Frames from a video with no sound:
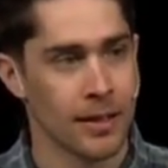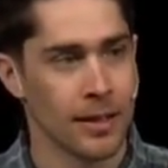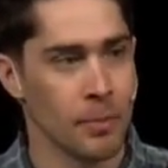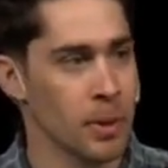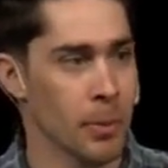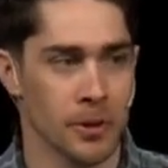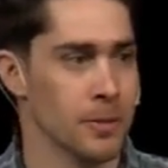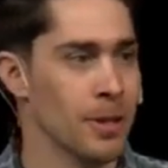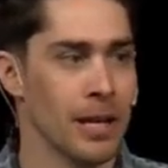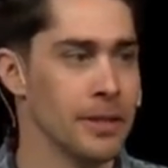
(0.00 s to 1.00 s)
can be
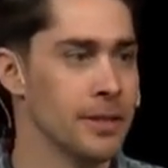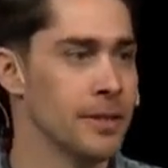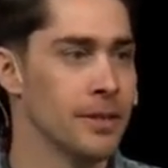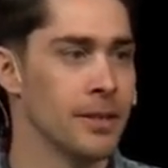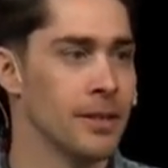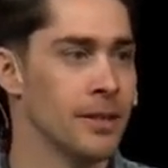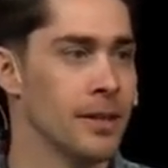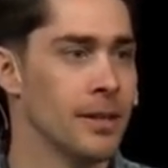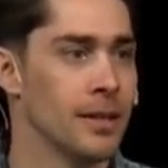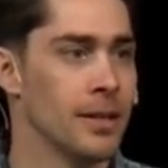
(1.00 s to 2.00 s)
multiplied.
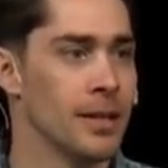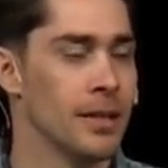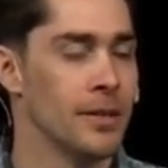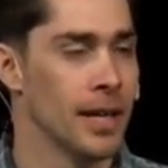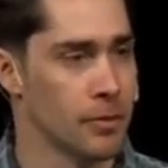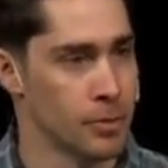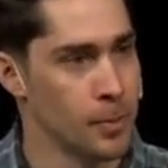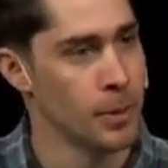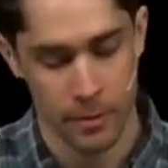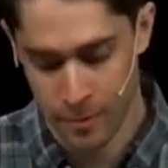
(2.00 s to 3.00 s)
They have
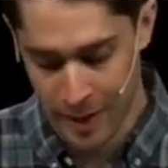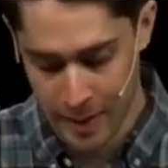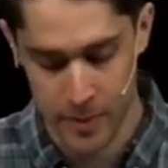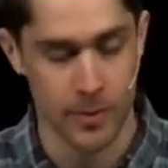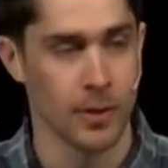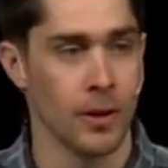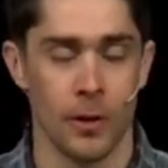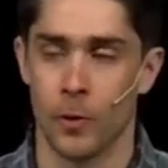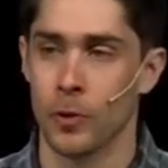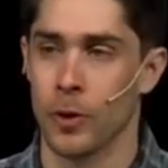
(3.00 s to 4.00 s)
ripple effects
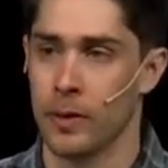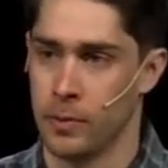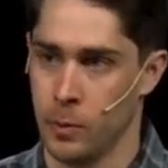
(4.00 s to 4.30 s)
all throughout